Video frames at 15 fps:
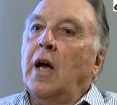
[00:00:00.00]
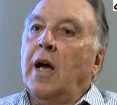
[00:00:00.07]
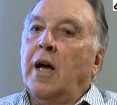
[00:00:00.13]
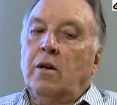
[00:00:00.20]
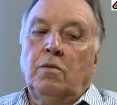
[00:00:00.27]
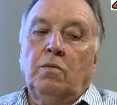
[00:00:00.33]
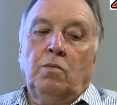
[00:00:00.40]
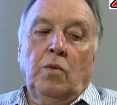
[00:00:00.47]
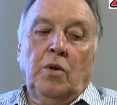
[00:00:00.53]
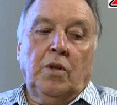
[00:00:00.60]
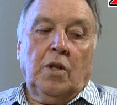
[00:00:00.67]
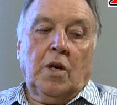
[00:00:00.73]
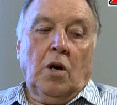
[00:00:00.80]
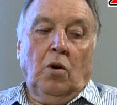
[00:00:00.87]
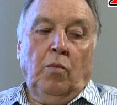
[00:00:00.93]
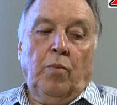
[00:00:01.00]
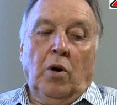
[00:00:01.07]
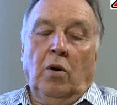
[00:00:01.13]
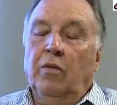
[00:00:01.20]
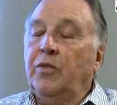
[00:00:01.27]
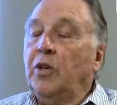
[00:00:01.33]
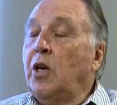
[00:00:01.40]
And with the help
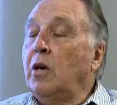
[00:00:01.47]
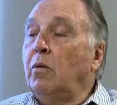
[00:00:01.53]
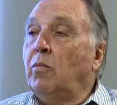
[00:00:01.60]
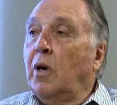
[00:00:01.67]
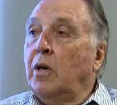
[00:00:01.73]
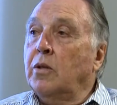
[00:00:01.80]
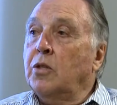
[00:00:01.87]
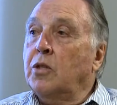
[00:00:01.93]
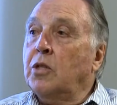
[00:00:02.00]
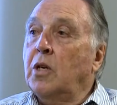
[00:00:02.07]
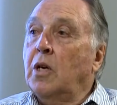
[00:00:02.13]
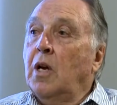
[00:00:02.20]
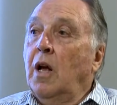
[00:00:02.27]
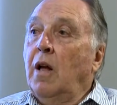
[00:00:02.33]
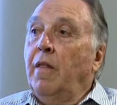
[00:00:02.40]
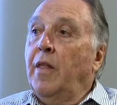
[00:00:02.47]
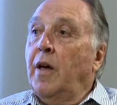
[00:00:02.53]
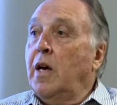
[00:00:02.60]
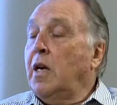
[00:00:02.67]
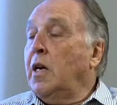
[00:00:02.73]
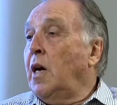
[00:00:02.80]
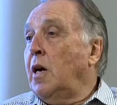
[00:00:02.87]
of the King brothers,
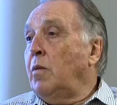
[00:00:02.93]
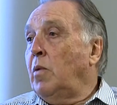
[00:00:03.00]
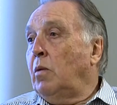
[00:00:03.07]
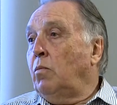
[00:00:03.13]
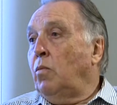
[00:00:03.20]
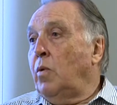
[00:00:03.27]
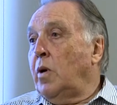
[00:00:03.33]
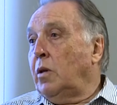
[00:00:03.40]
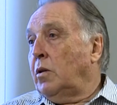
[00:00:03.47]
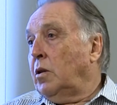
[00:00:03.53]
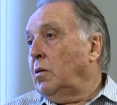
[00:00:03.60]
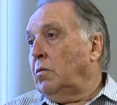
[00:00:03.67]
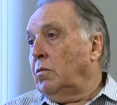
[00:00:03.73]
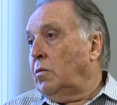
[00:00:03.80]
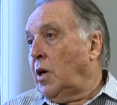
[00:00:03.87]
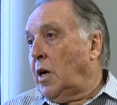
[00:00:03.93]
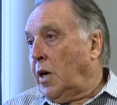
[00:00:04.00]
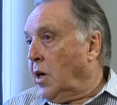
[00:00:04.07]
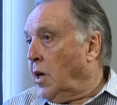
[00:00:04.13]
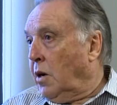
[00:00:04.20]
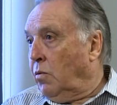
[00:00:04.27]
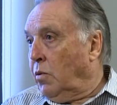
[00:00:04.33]
they came up with the
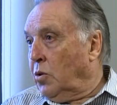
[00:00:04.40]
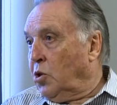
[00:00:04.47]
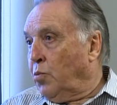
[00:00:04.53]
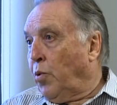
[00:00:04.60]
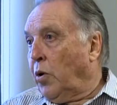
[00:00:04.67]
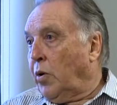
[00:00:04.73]
AKReels